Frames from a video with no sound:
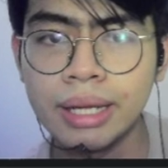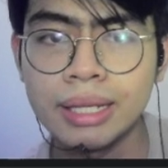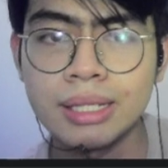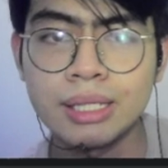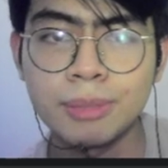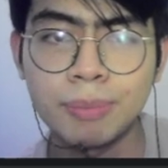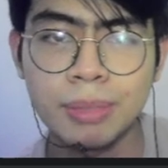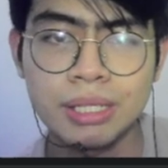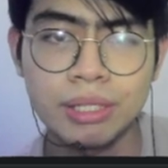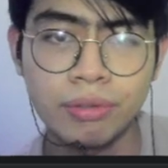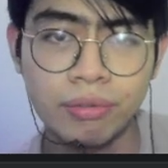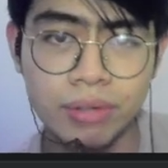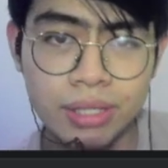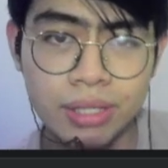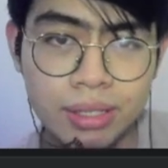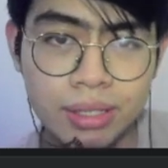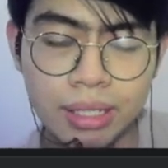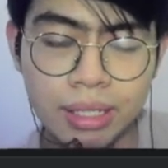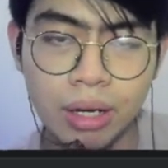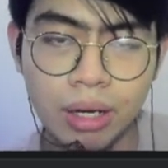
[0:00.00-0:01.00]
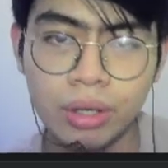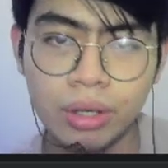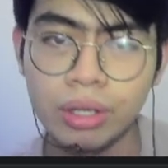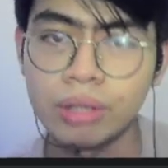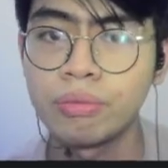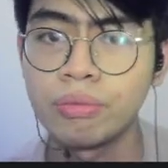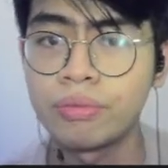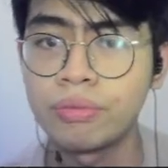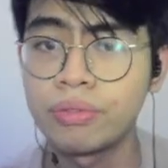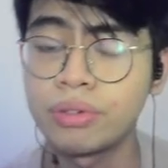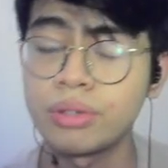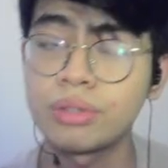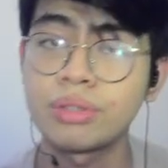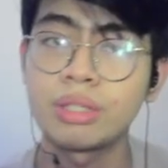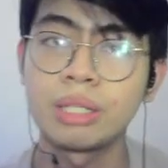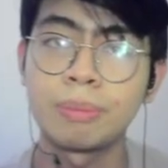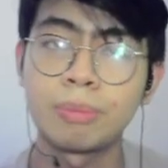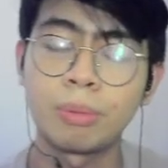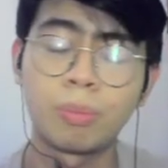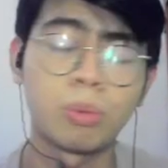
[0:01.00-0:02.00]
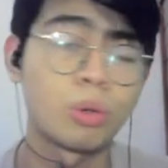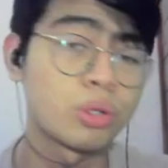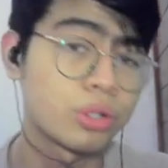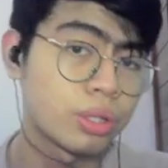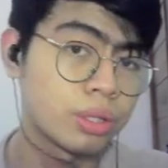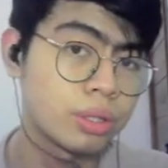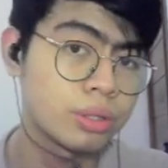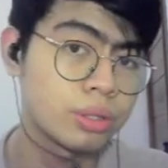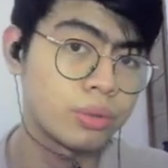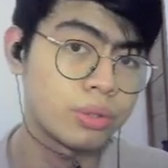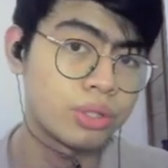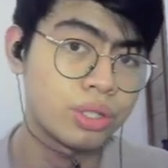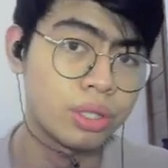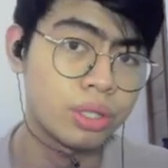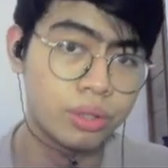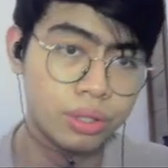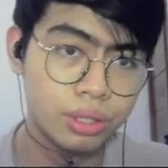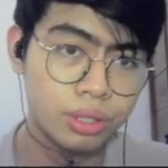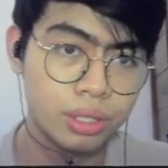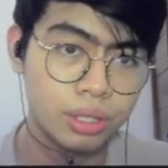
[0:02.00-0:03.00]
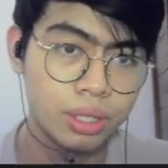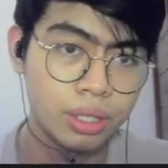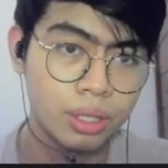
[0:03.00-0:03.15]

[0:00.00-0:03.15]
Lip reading: specificity are inversely proportional to each other.